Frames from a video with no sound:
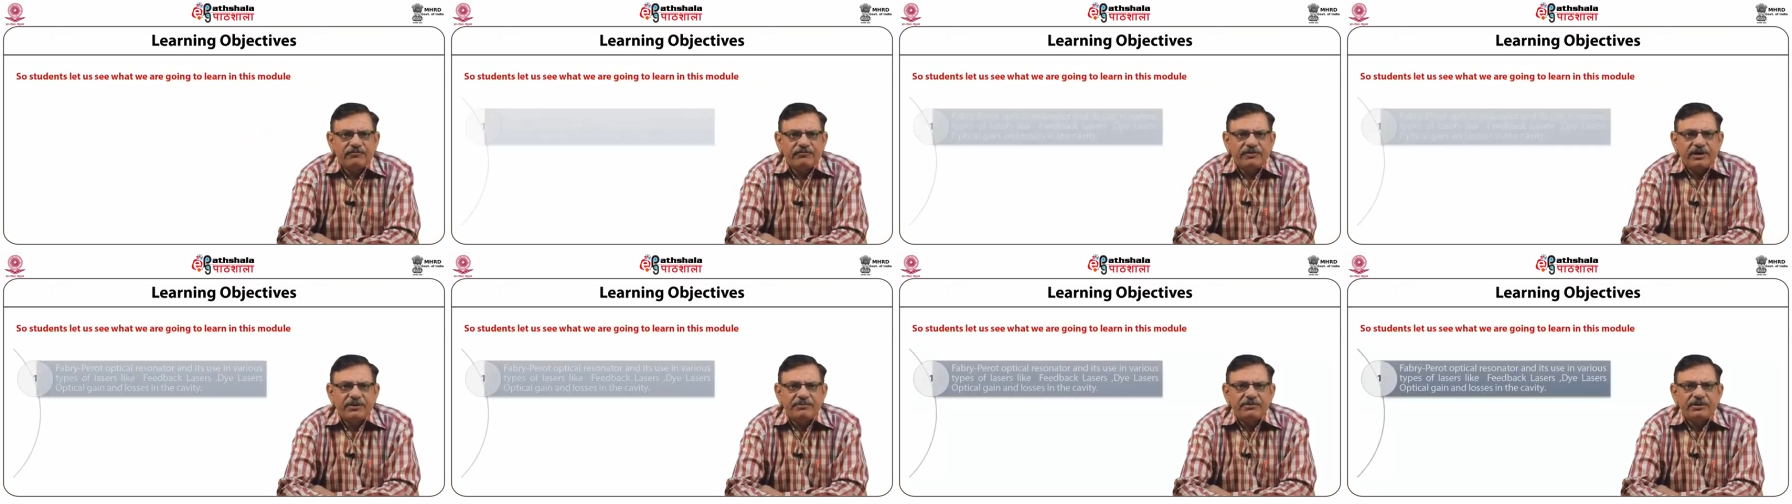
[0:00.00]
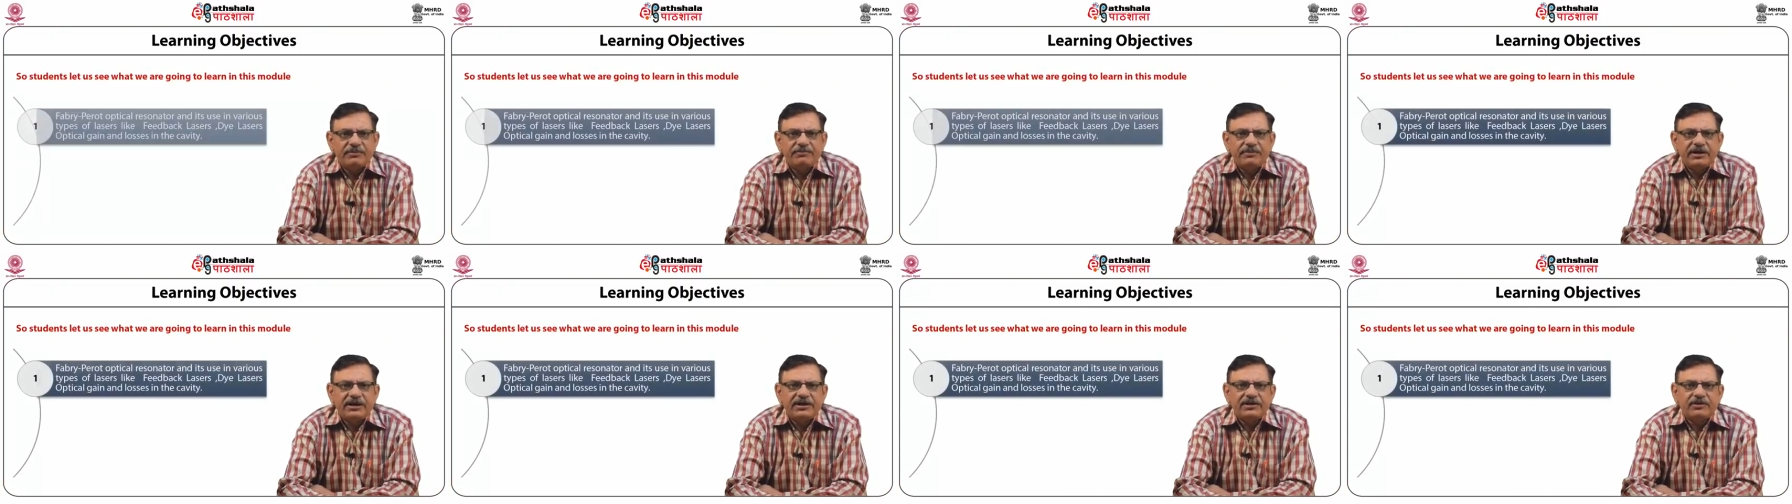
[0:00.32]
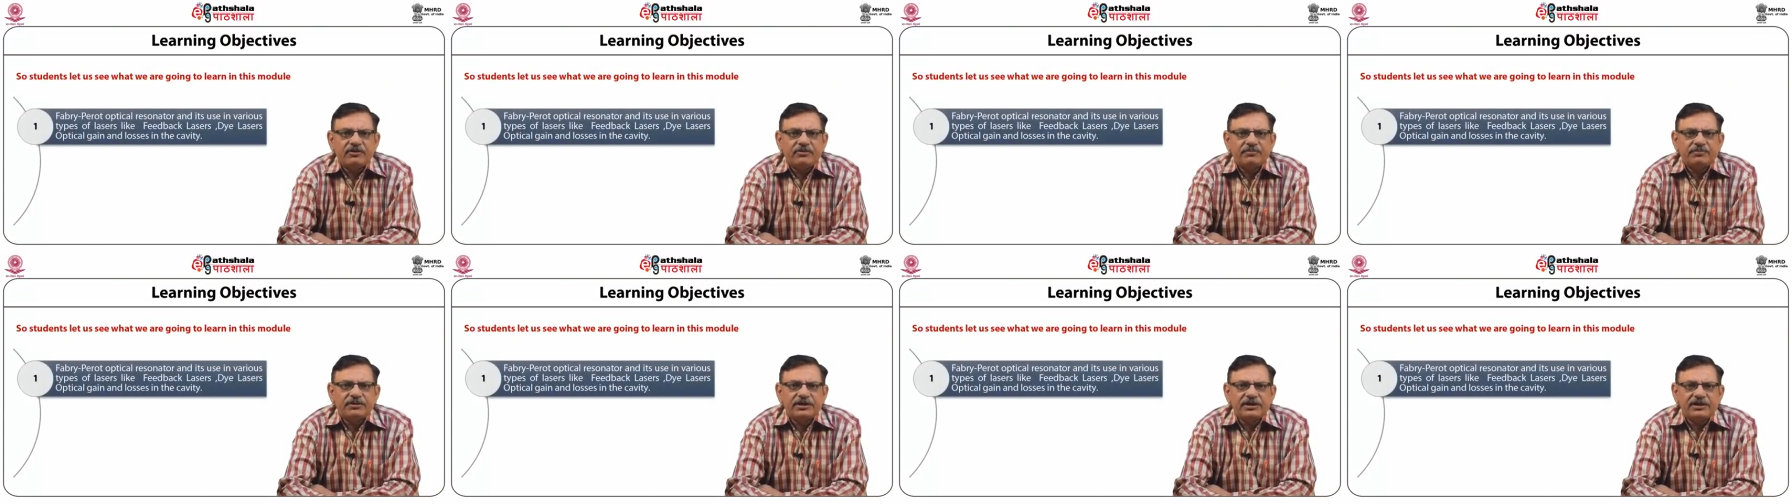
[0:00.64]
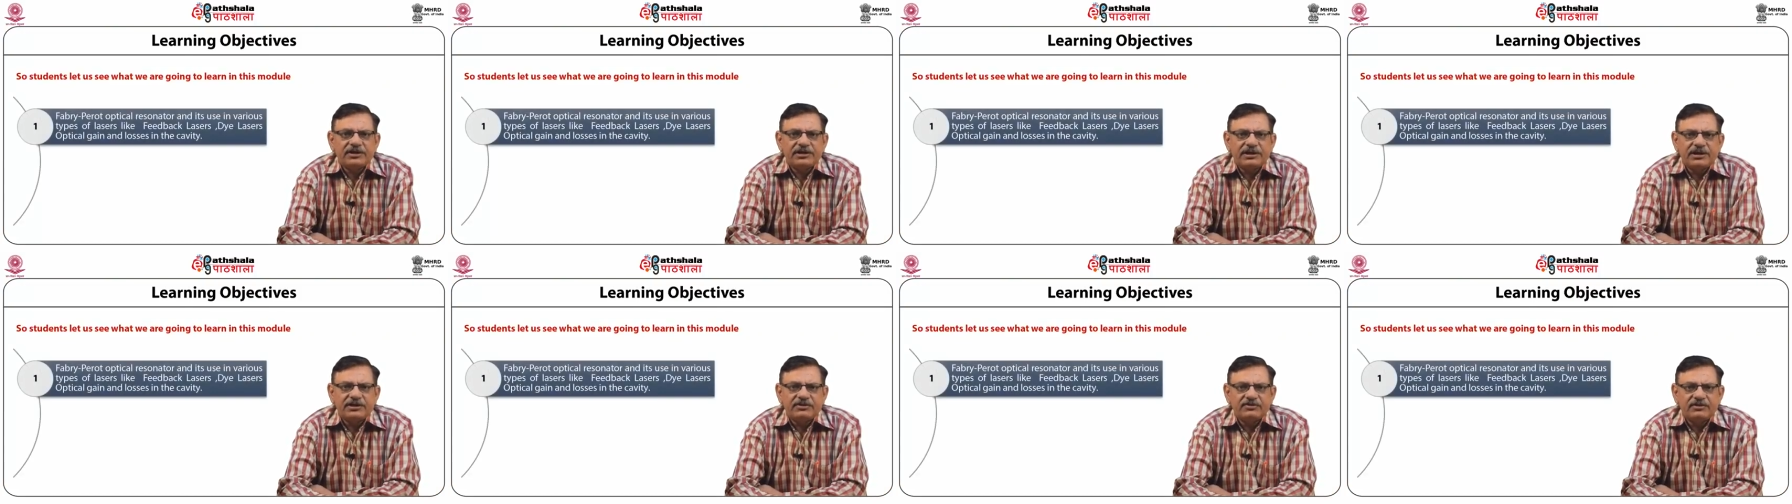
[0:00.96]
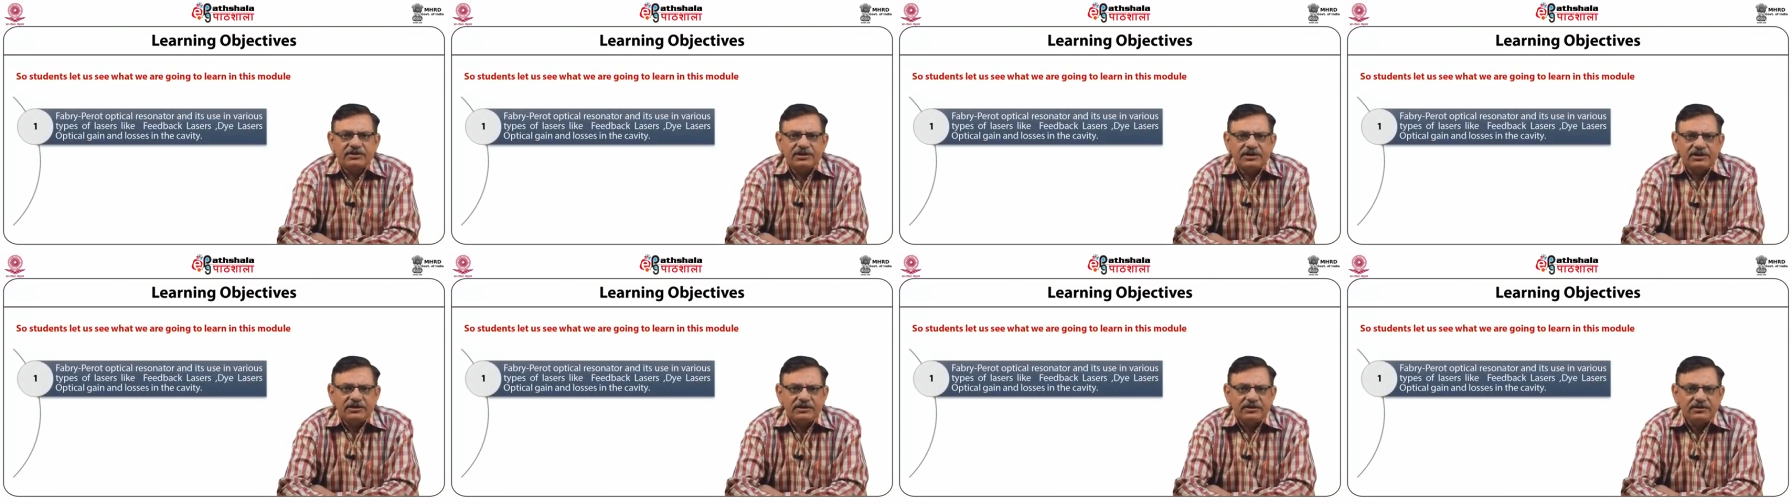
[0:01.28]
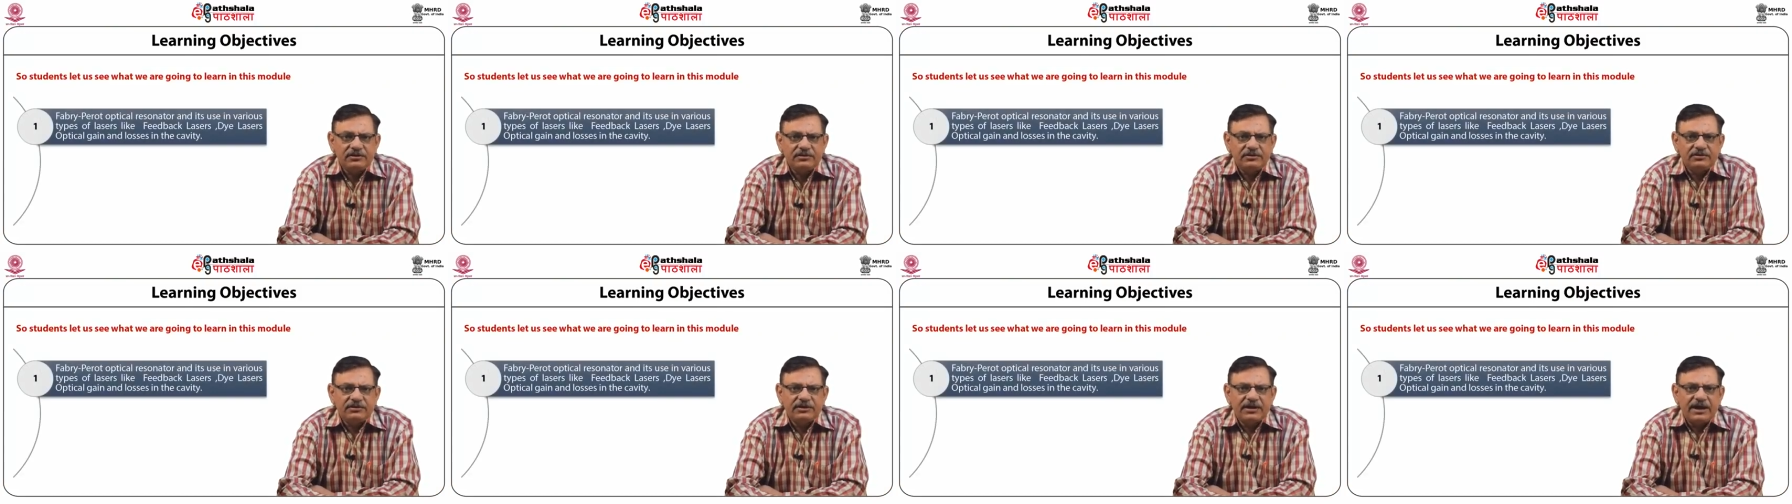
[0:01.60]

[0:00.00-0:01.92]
Fabry-Perot optical resonator